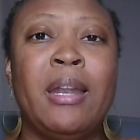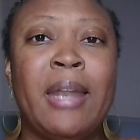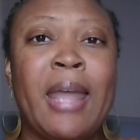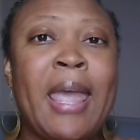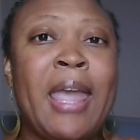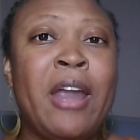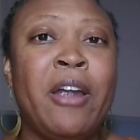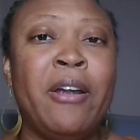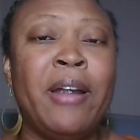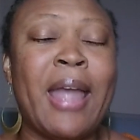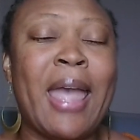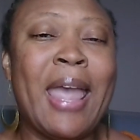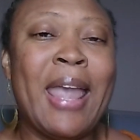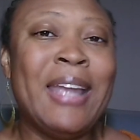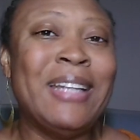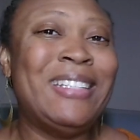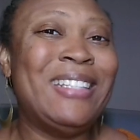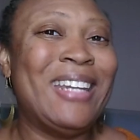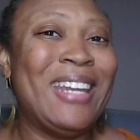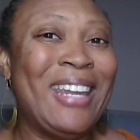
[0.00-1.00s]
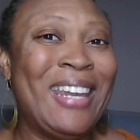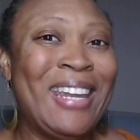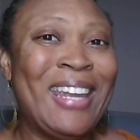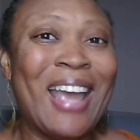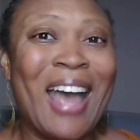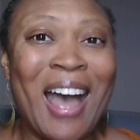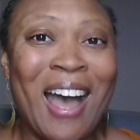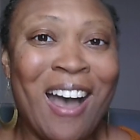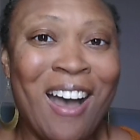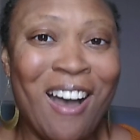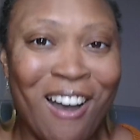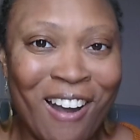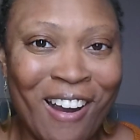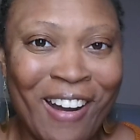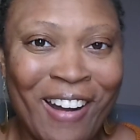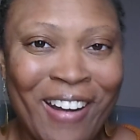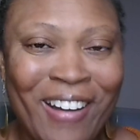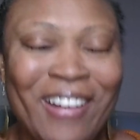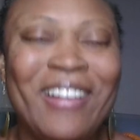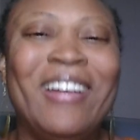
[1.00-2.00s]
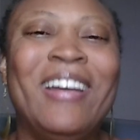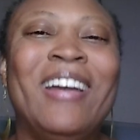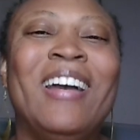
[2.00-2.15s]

heir, Heir.